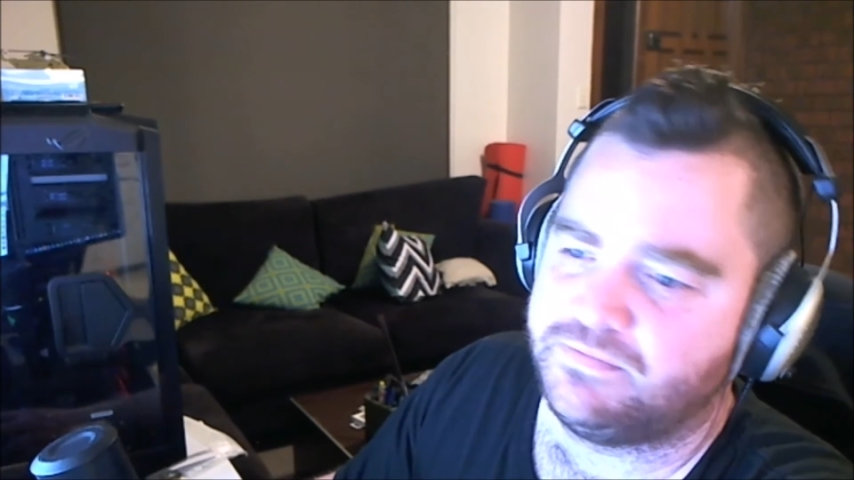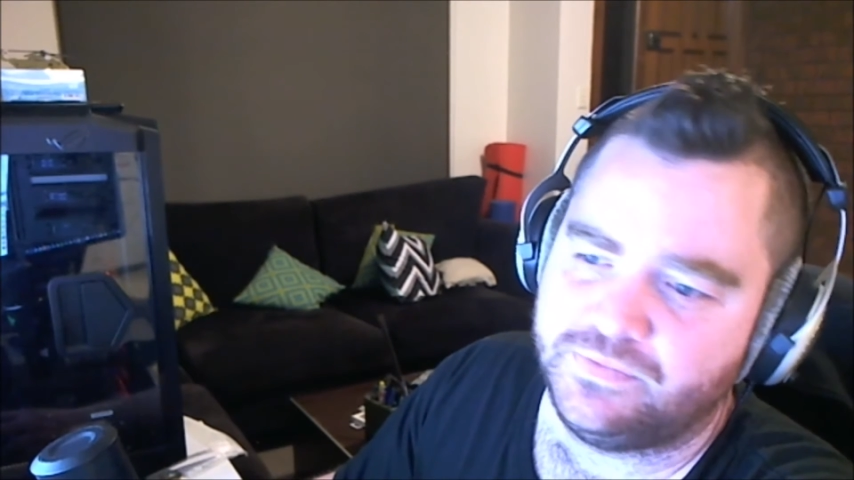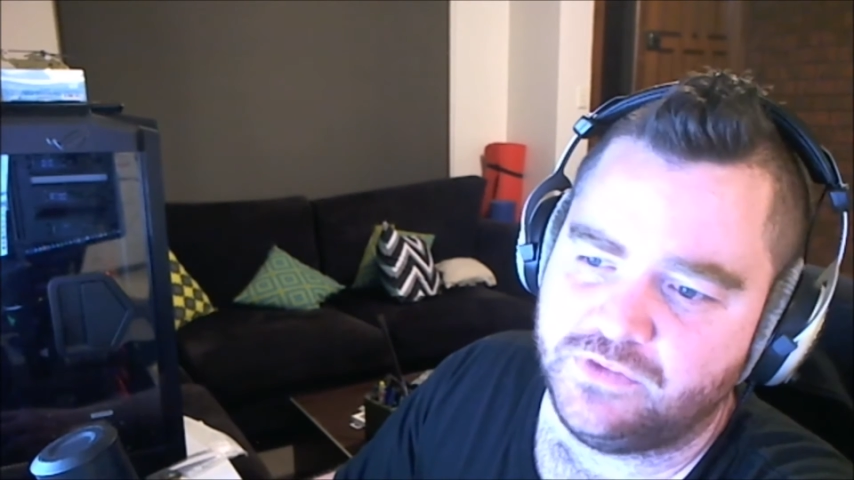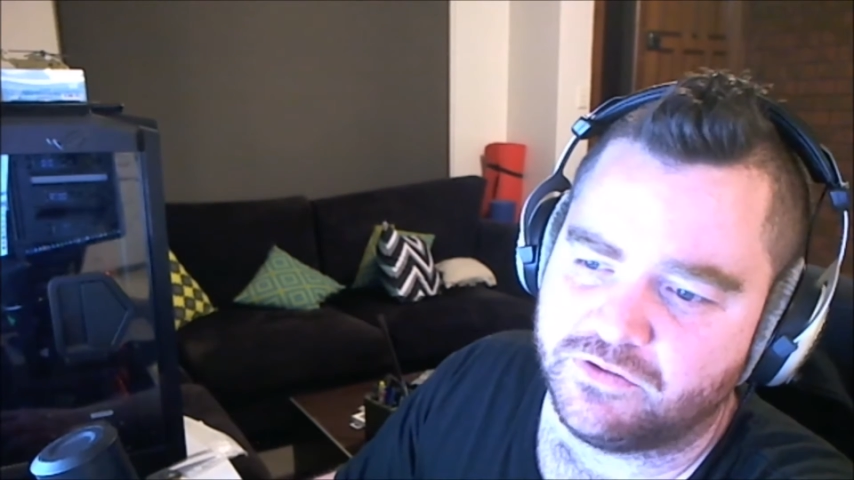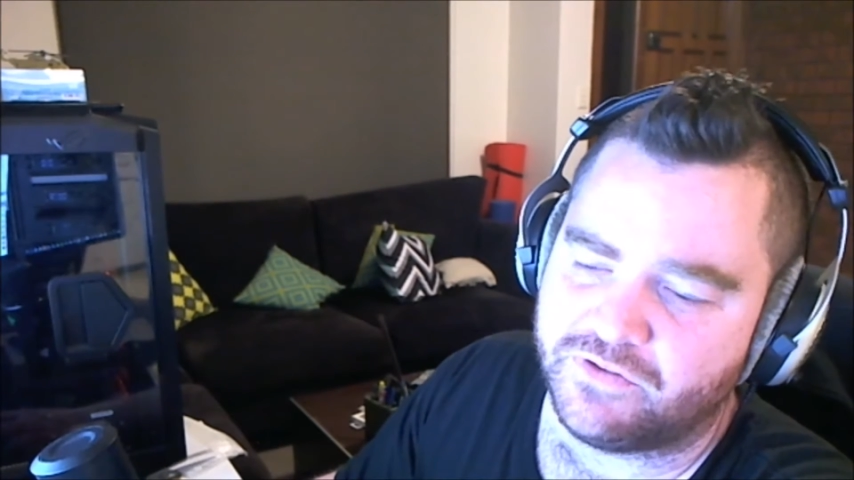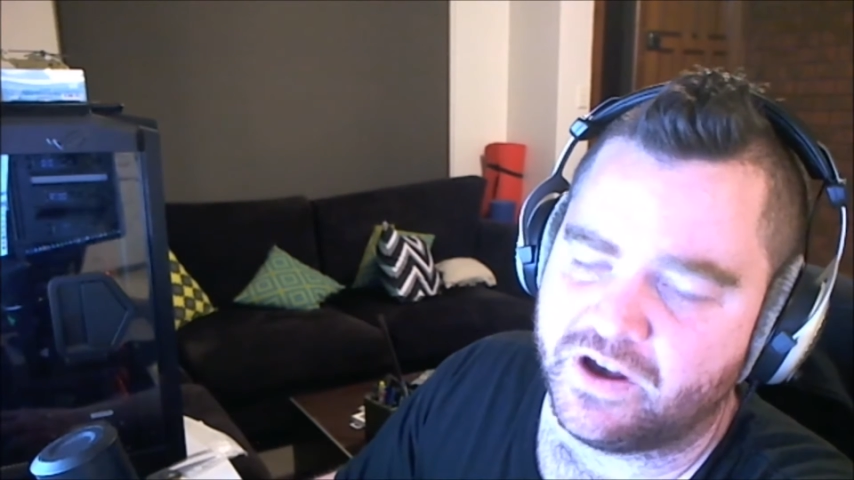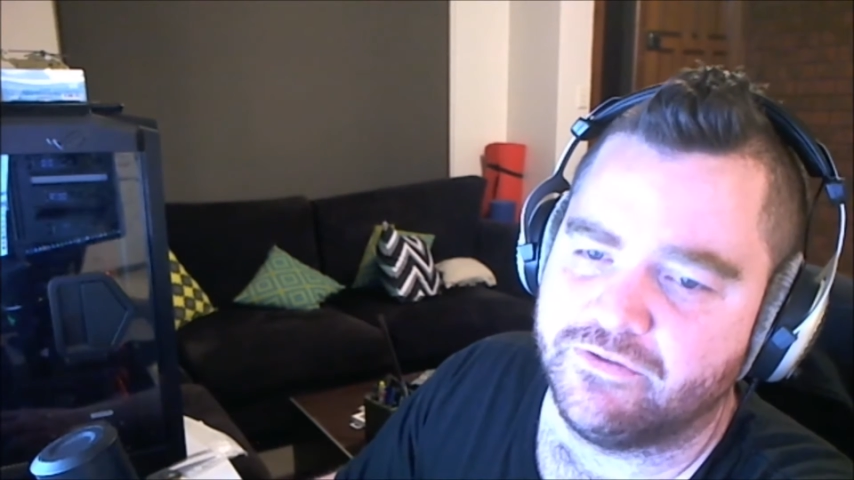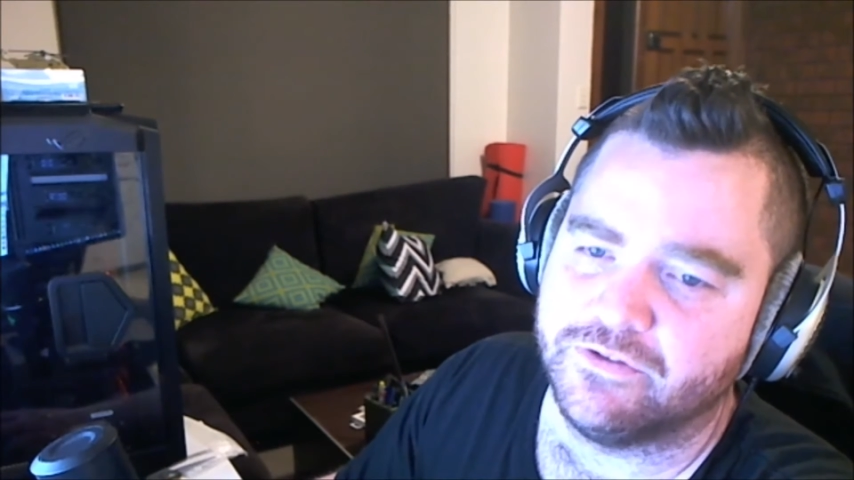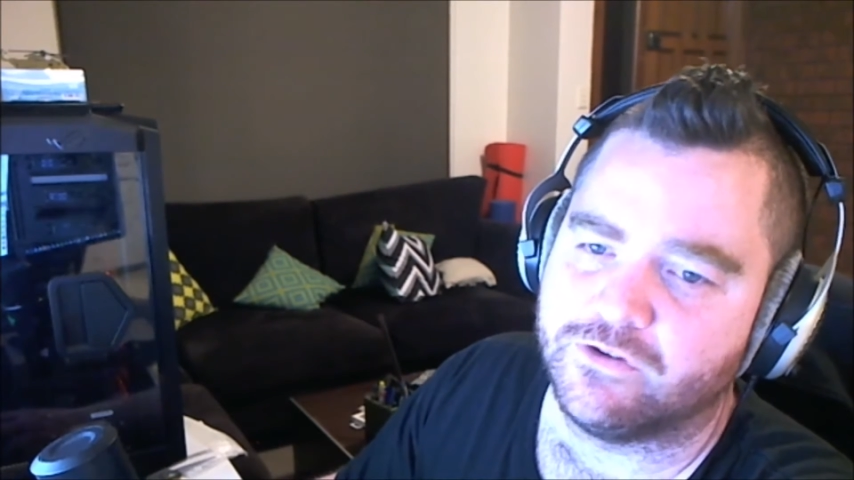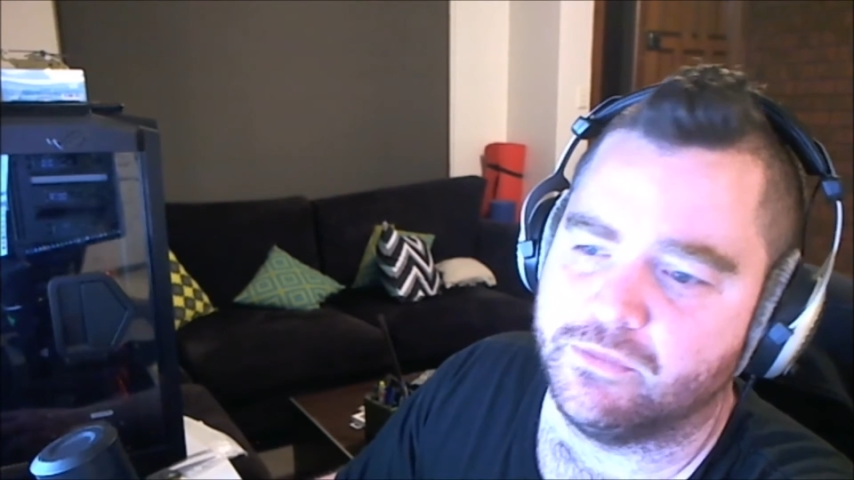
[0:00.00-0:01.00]
your favourite
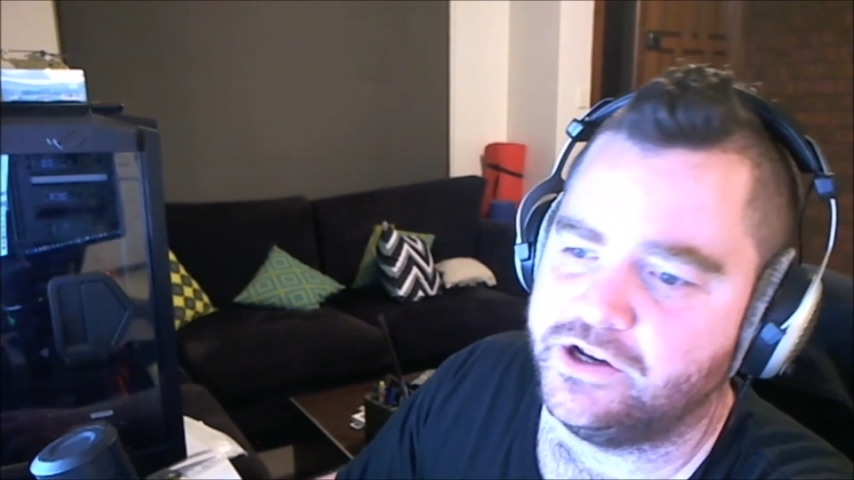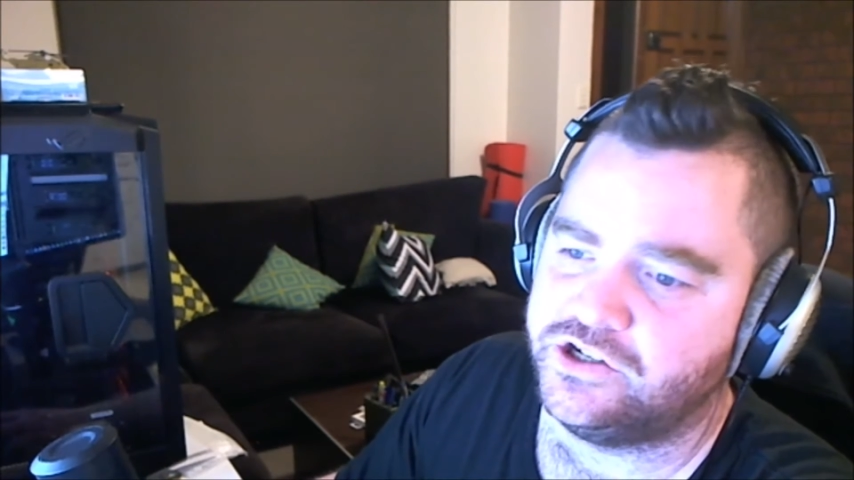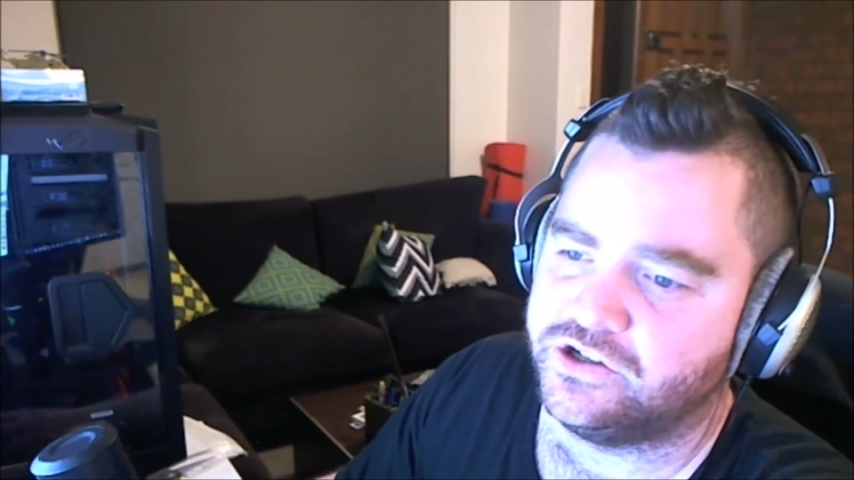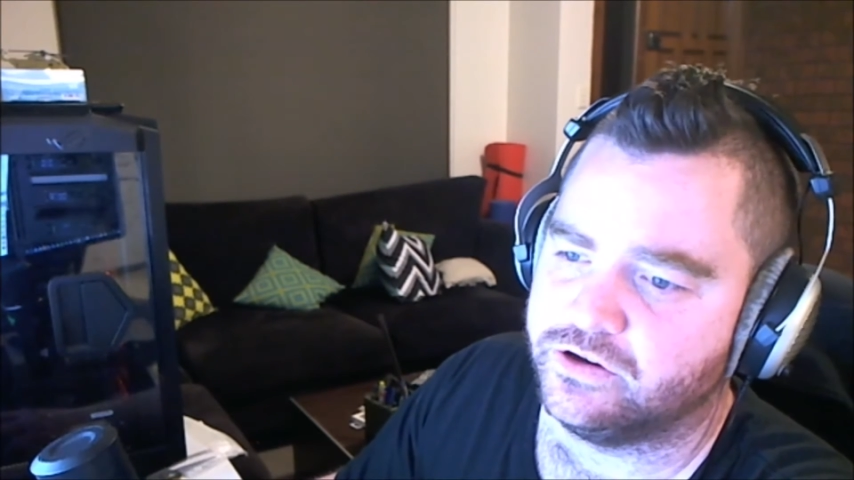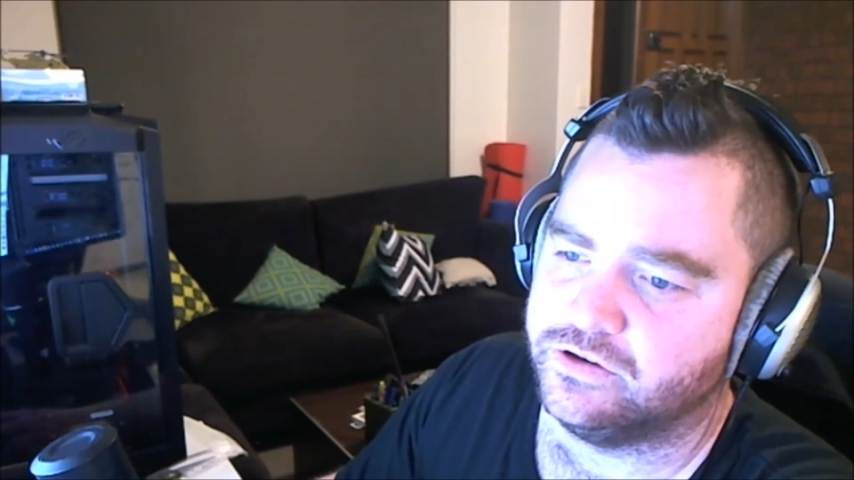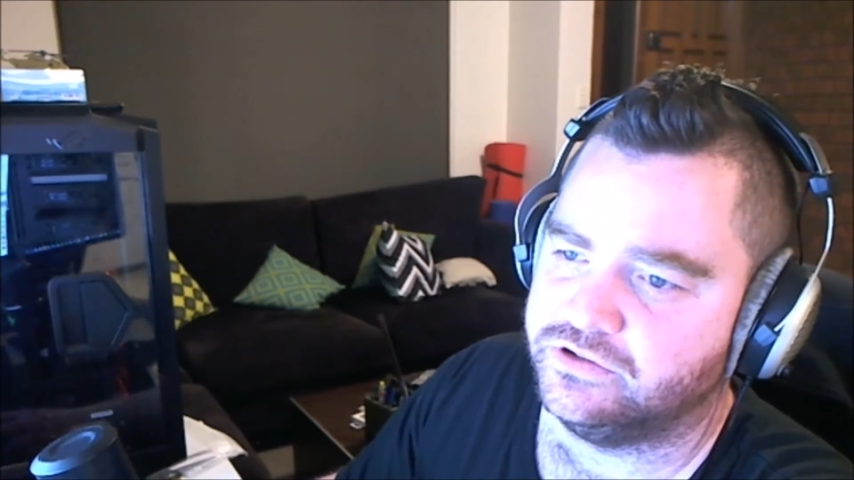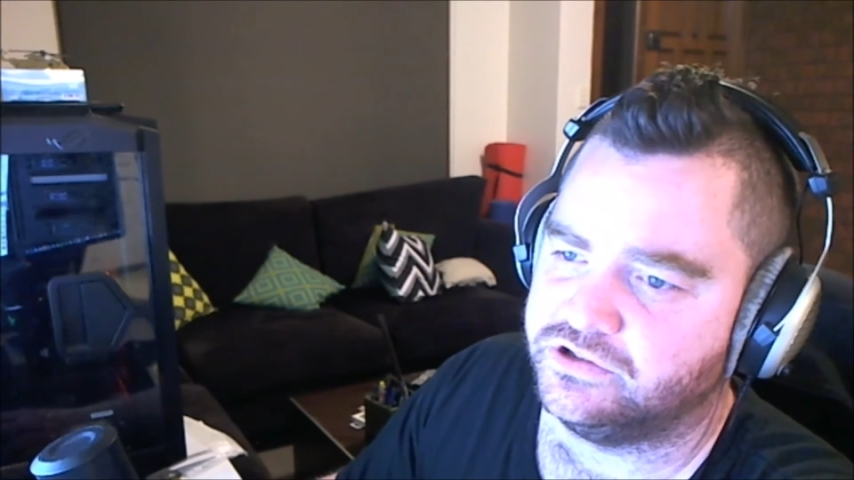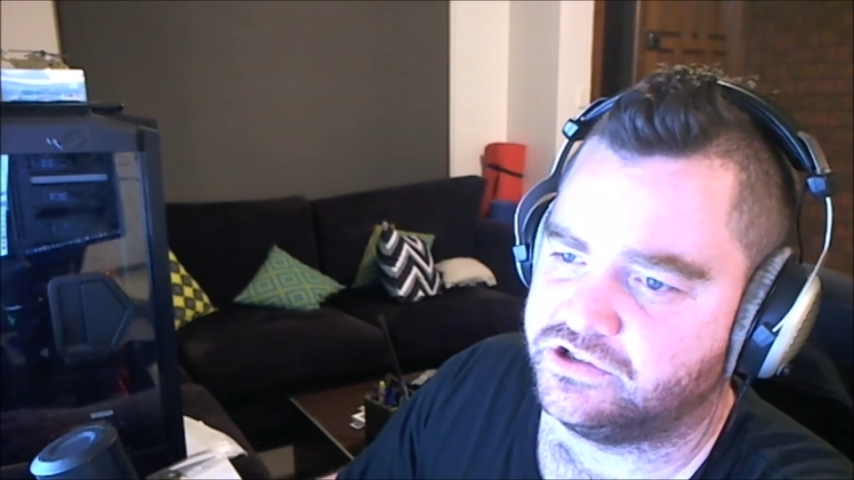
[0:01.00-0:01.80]
from each of those